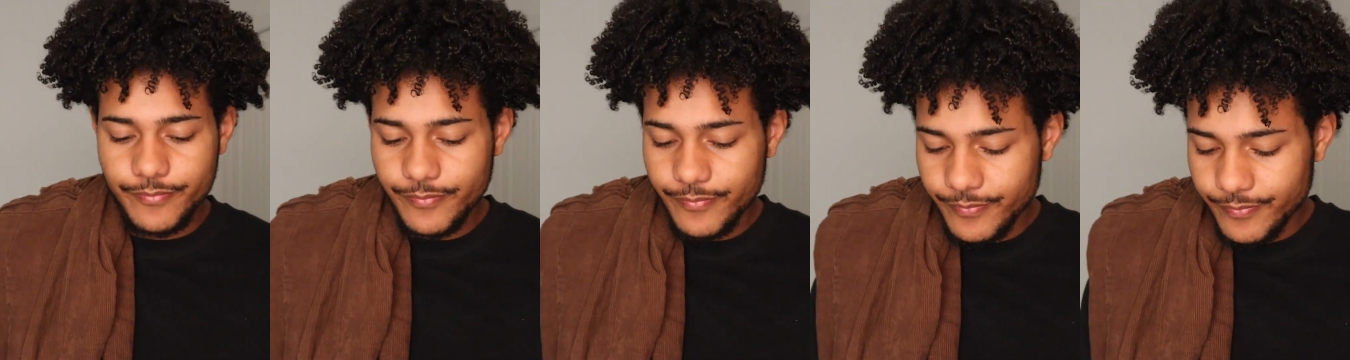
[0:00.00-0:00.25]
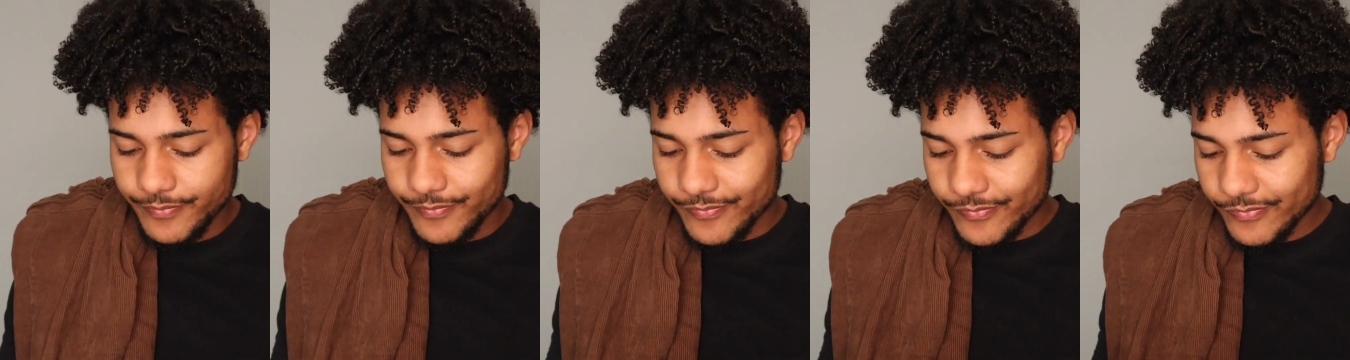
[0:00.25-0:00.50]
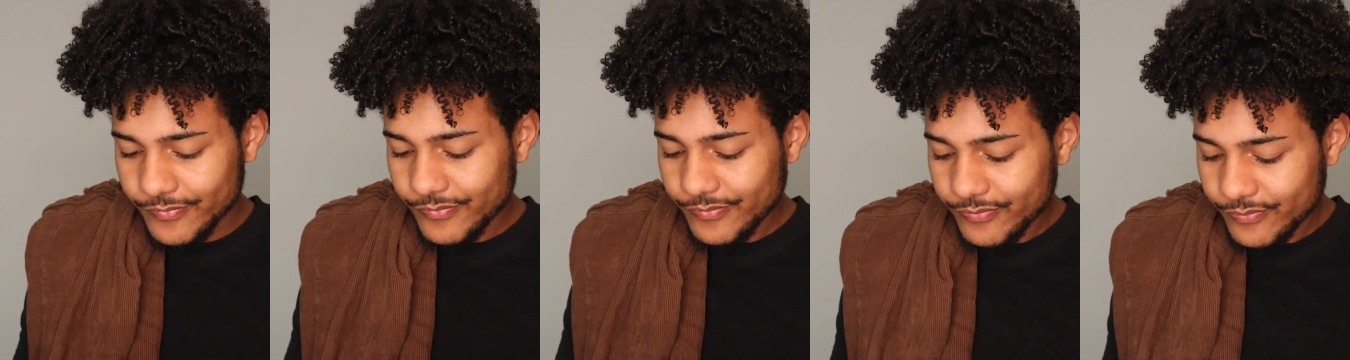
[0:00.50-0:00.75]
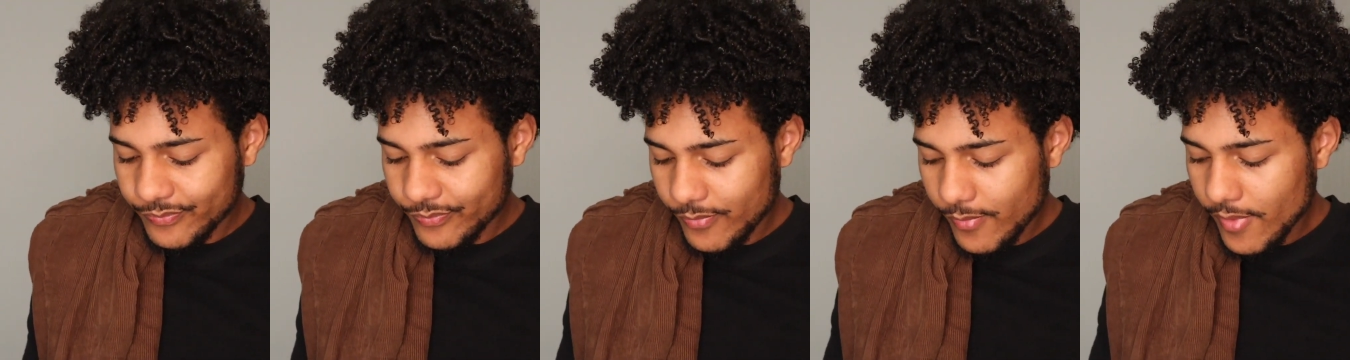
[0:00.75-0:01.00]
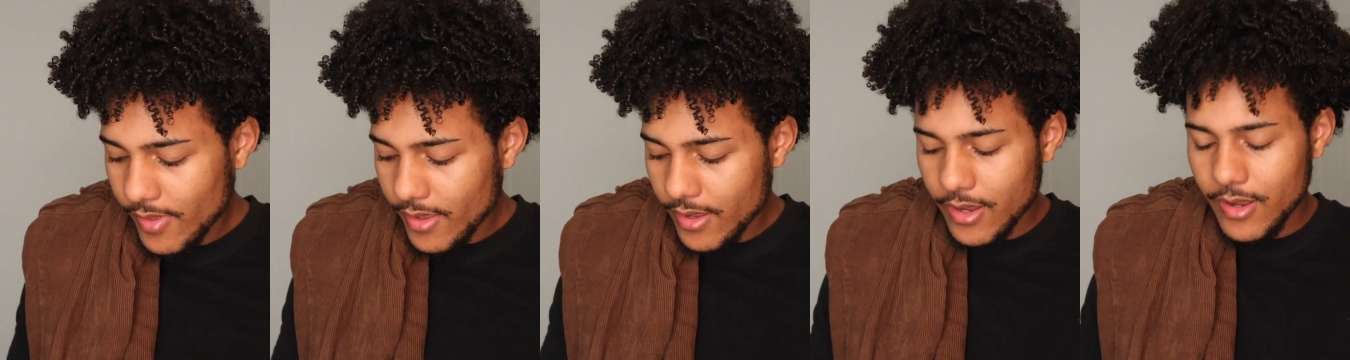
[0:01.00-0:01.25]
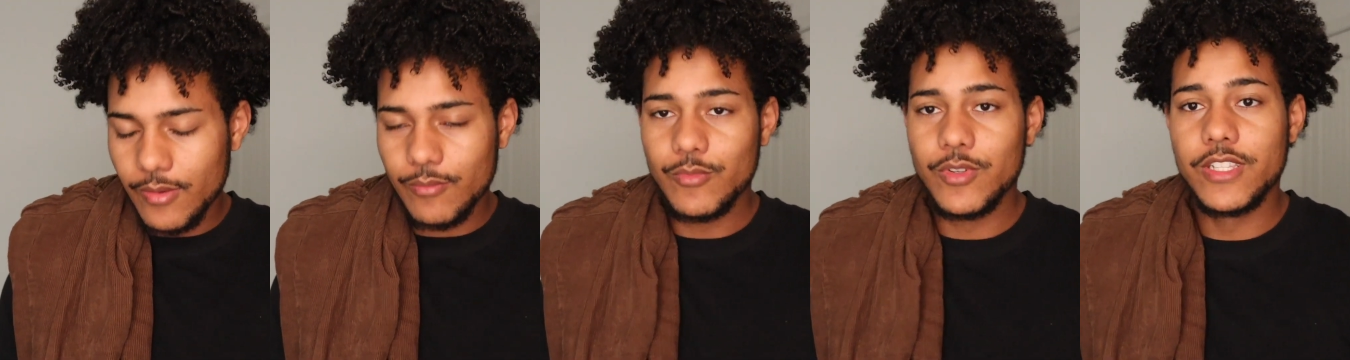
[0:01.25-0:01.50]

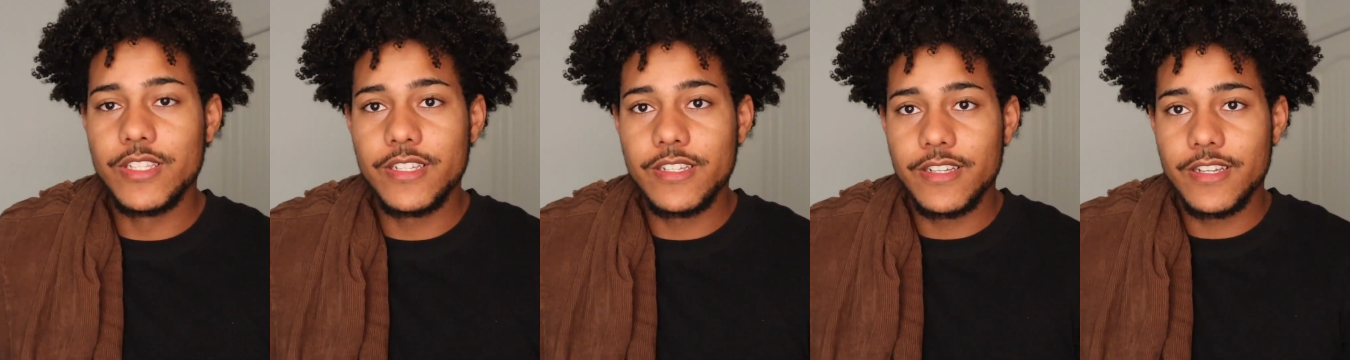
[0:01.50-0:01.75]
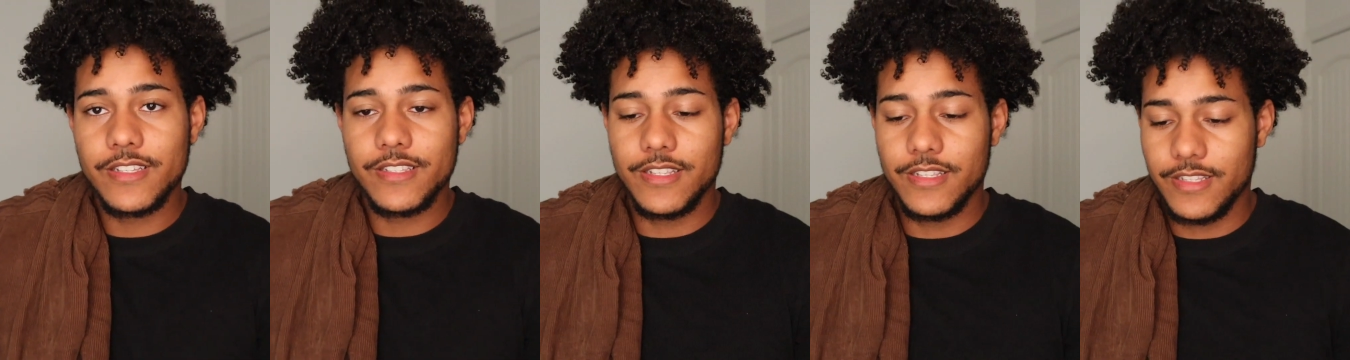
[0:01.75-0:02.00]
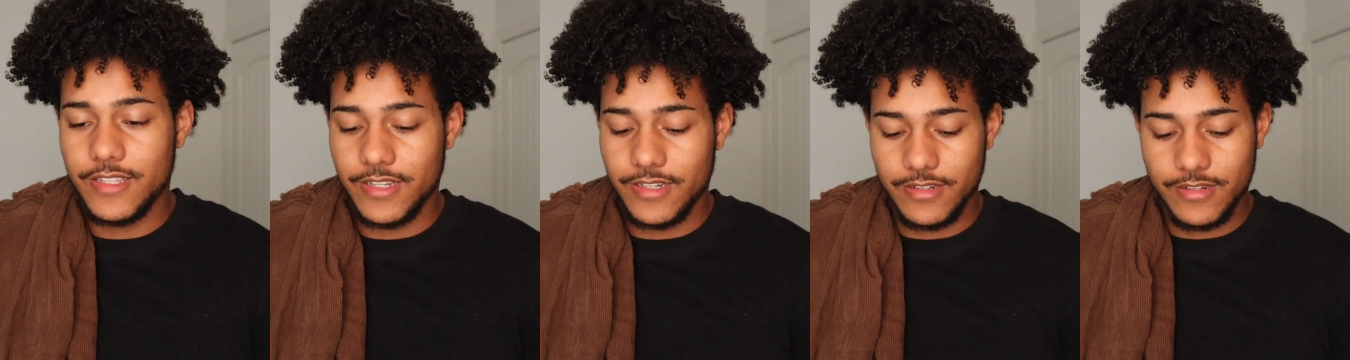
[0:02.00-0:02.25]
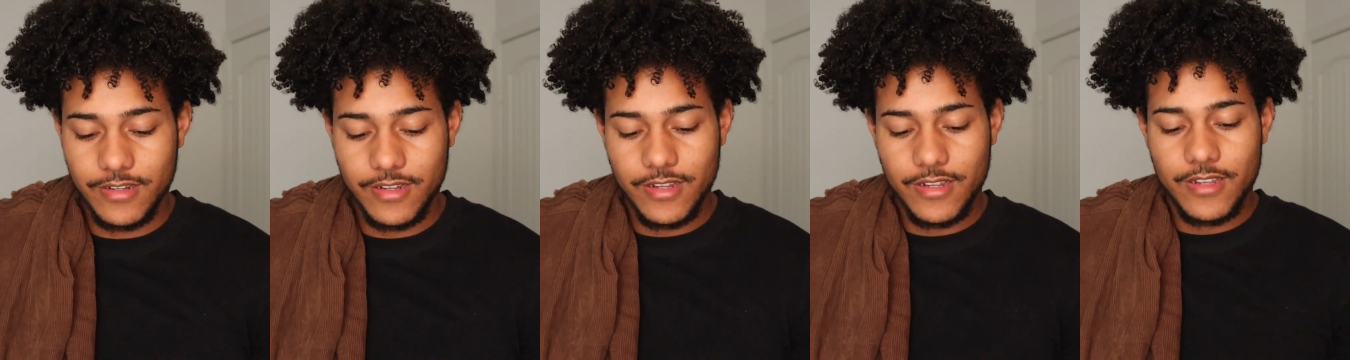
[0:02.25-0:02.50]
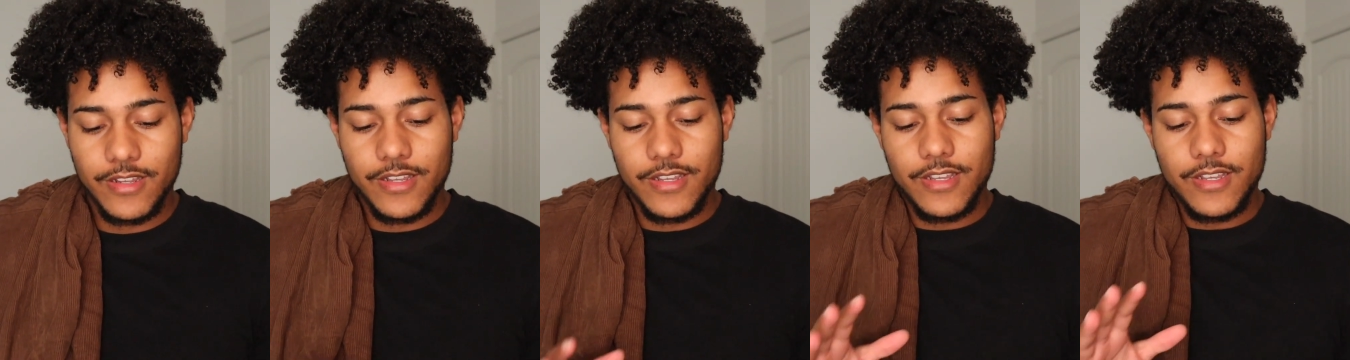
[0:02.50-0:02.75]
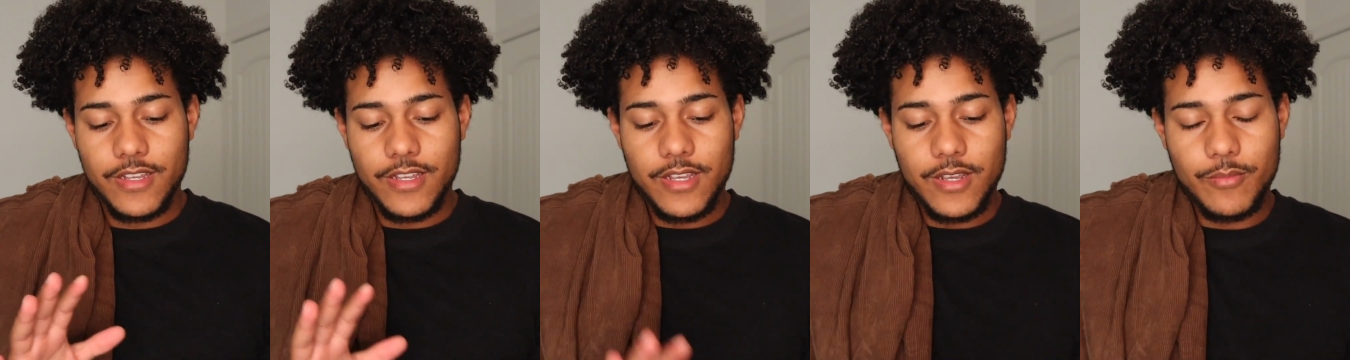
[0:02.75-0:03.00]
I'm really gonna have to take
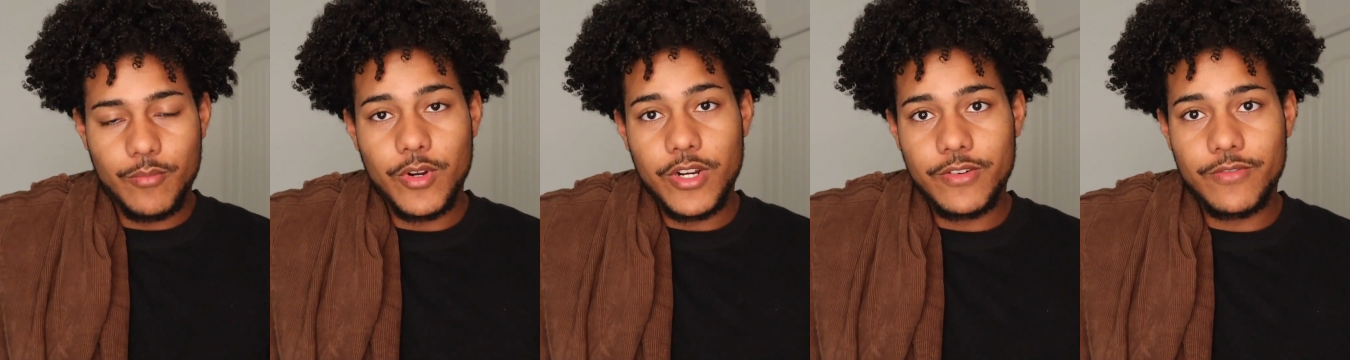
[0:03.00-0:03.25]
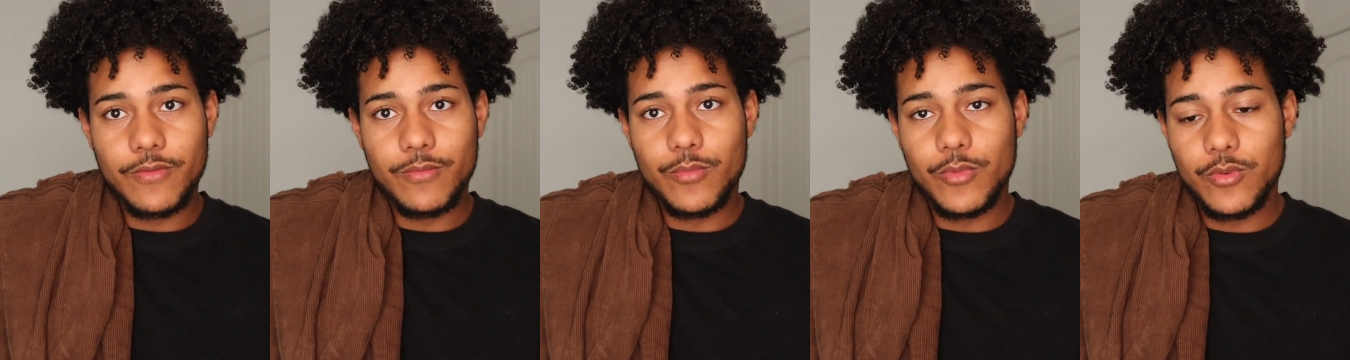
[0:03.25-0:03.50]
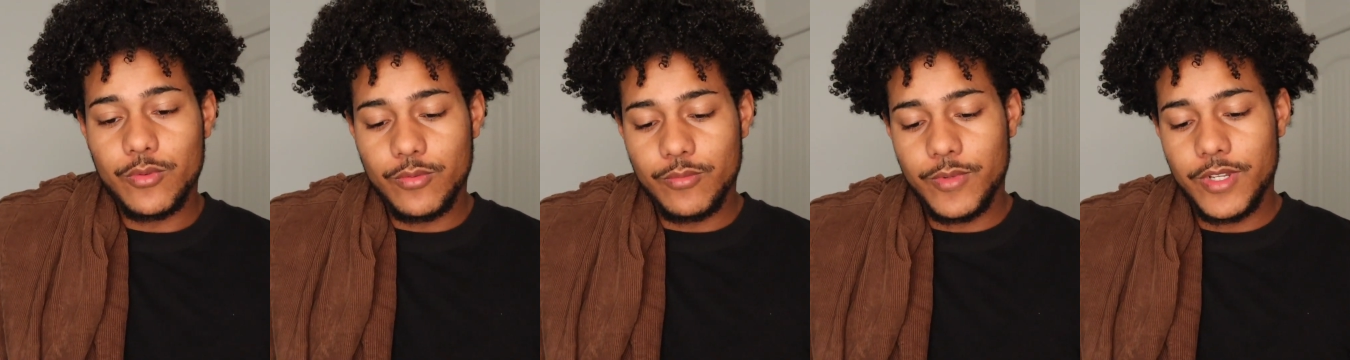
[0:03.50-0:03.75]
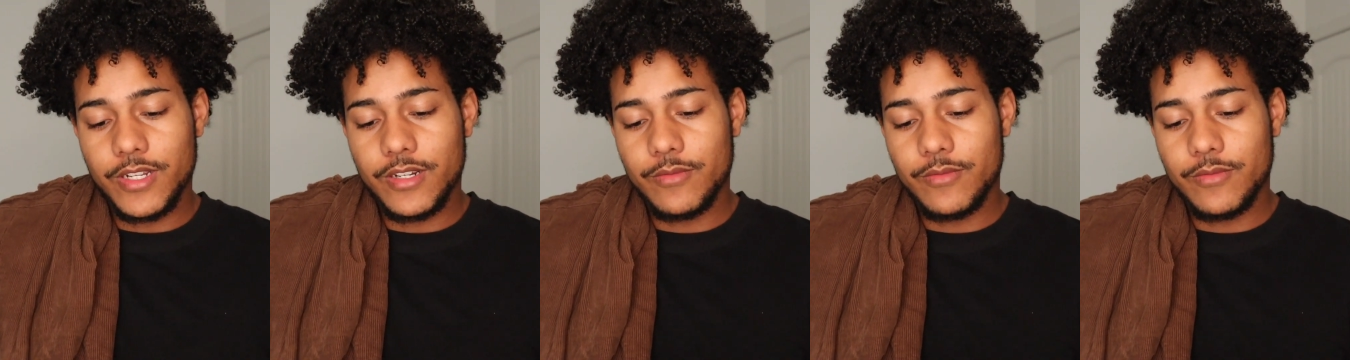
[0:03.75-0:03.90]
a break from Boohooman.